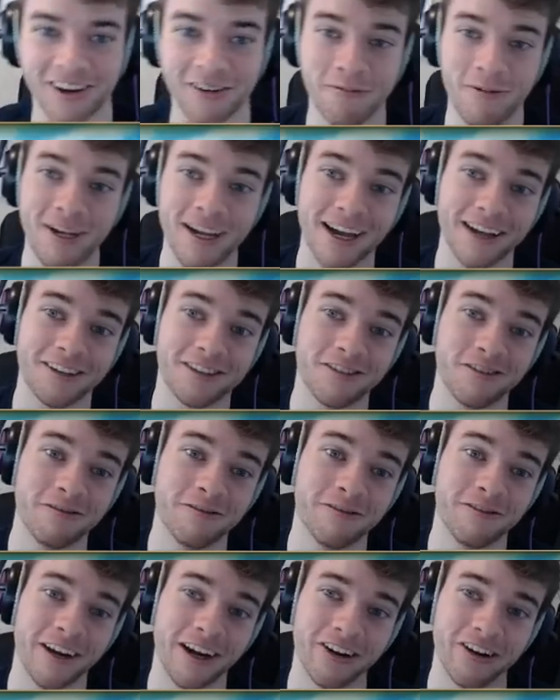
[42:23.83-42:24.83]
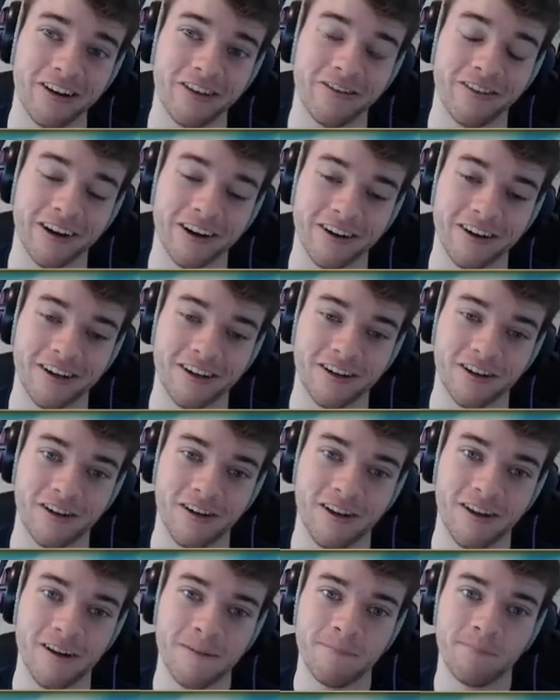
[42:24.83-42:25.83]
We got two very, very
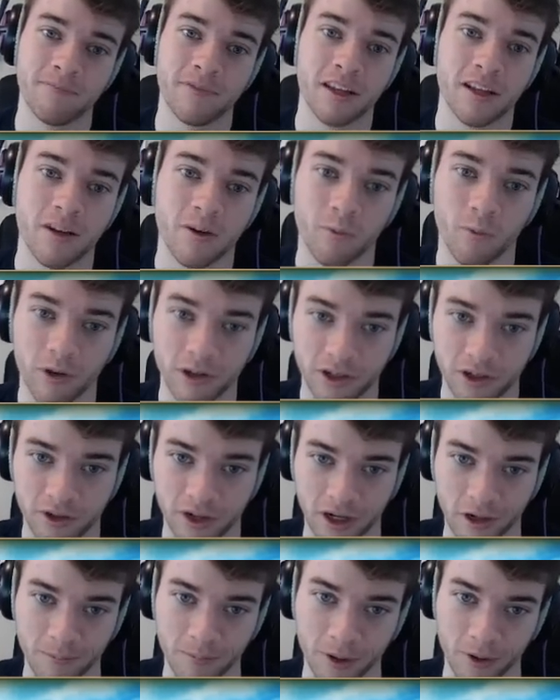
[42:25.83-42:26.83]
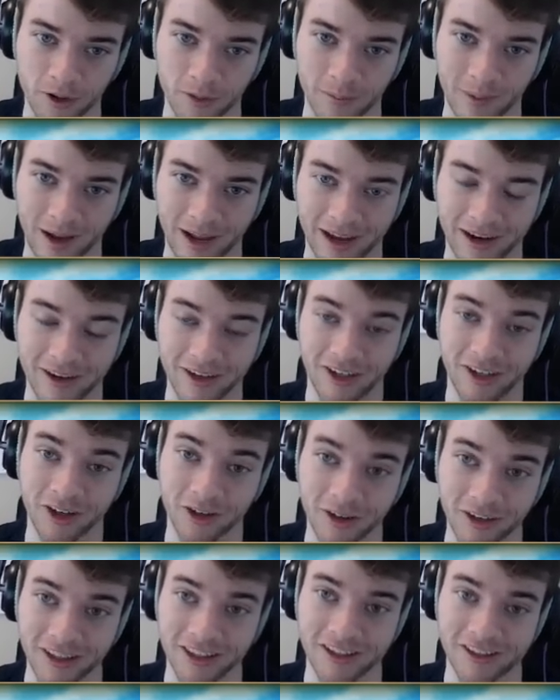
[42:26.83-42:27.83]
good Wonder Traded Pokemon
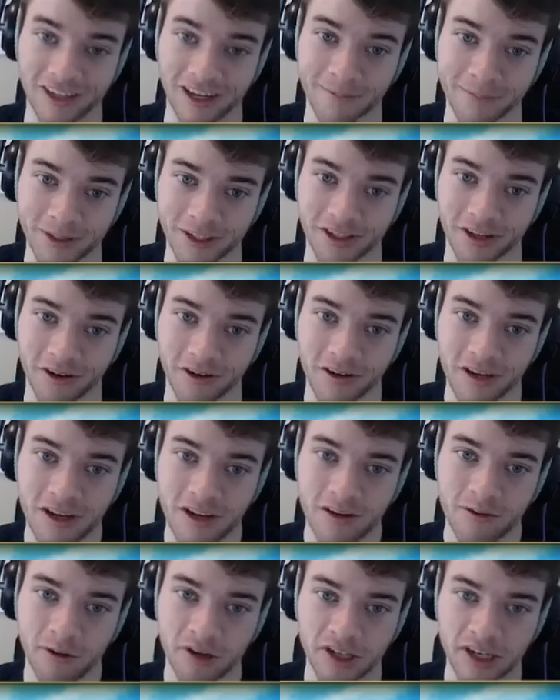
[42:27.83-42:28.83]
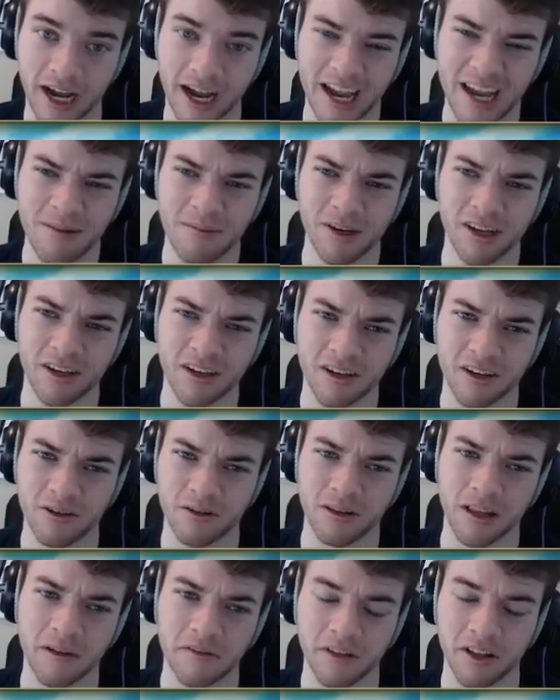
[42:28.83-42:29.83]
during this episode, which I am going to go
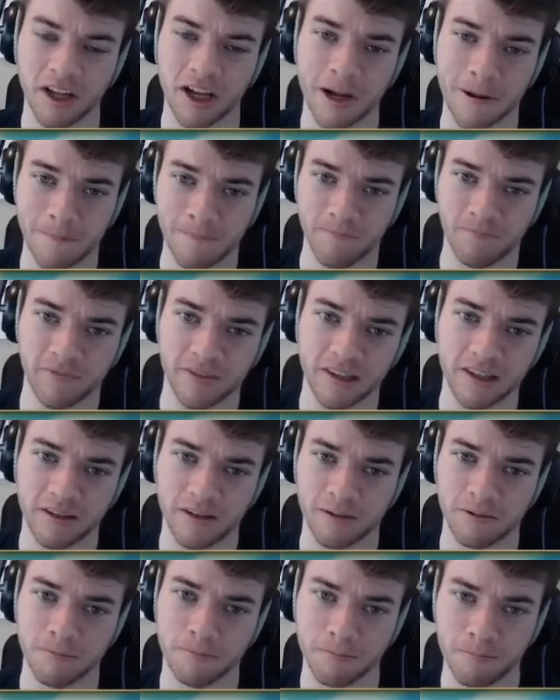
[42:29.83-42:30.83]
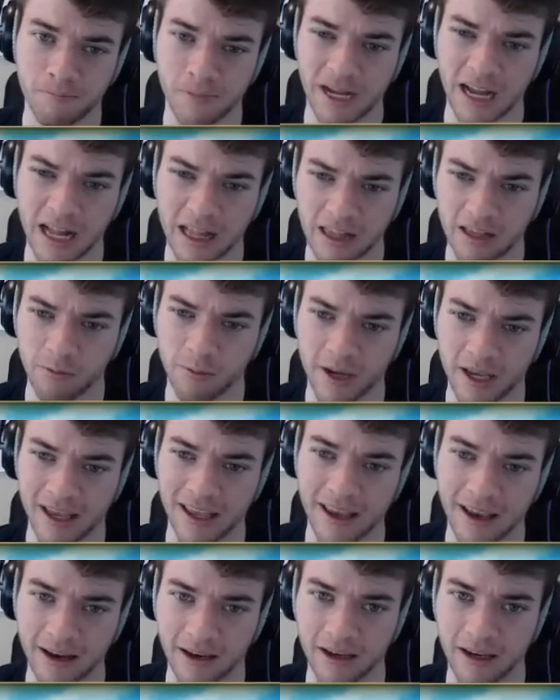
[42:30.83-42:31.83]
level up
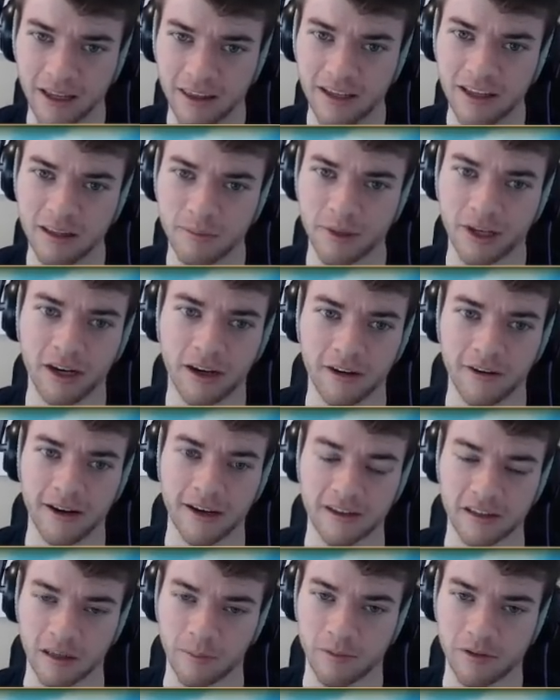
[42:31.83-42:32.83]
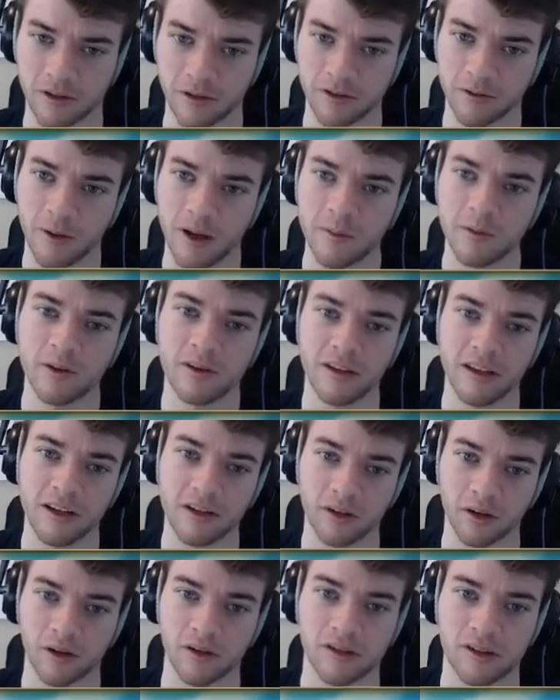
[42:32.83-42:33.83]
Poliwag, I think at the beginning of the next episode. So while I'm doing the
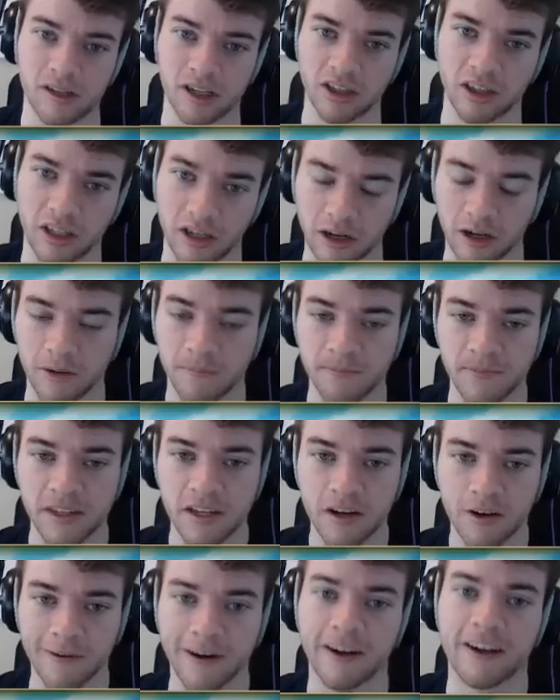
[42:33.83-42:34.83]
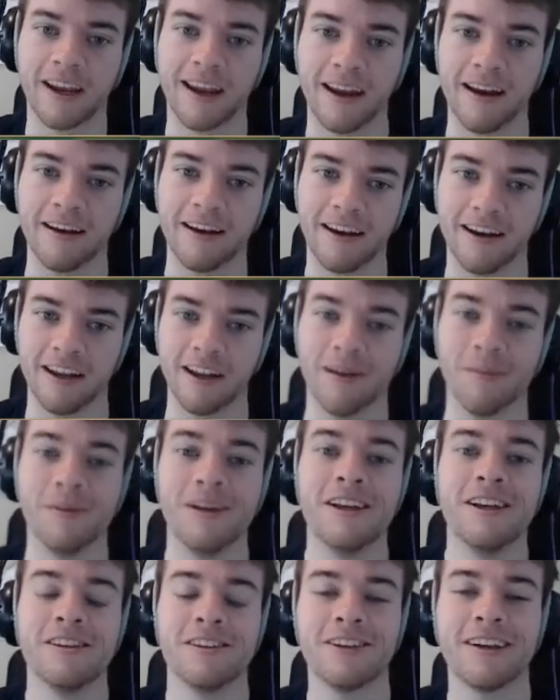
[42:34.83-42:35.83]
intro, I'll just sit there, or candying him.
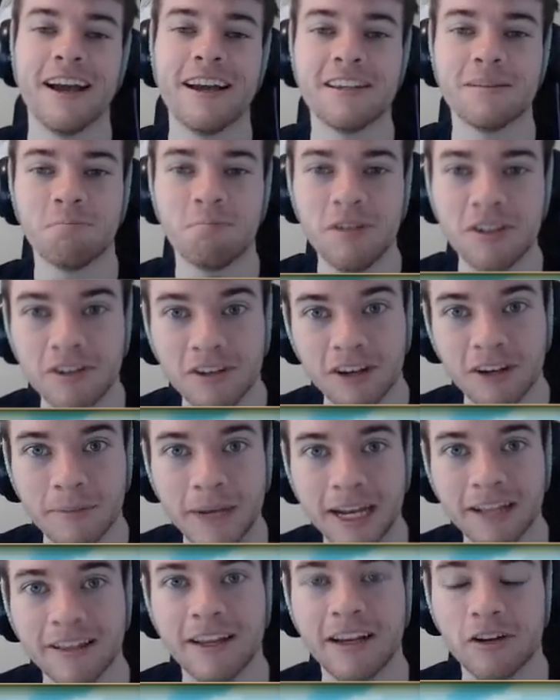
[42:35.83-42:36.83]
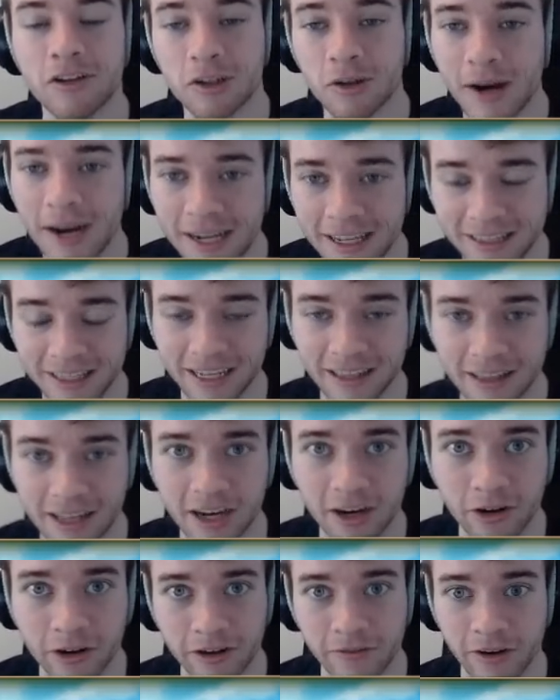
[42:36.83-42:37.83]
So guys, be sure to come back later. Try to hit that like
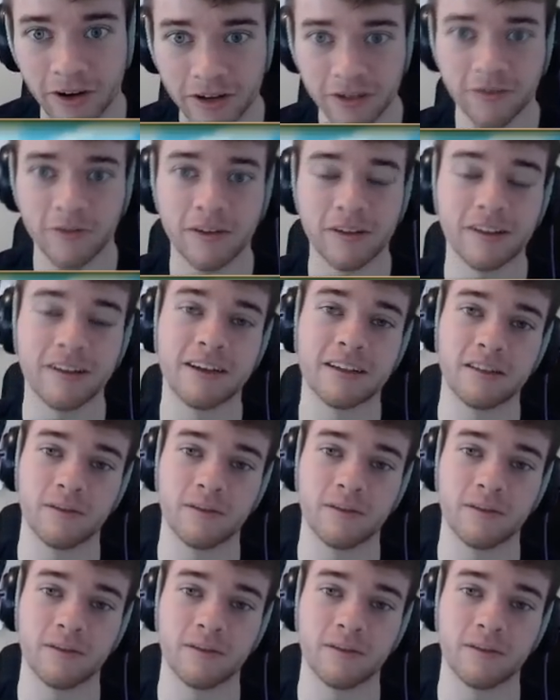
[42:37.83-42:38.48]
goal of 150 likes.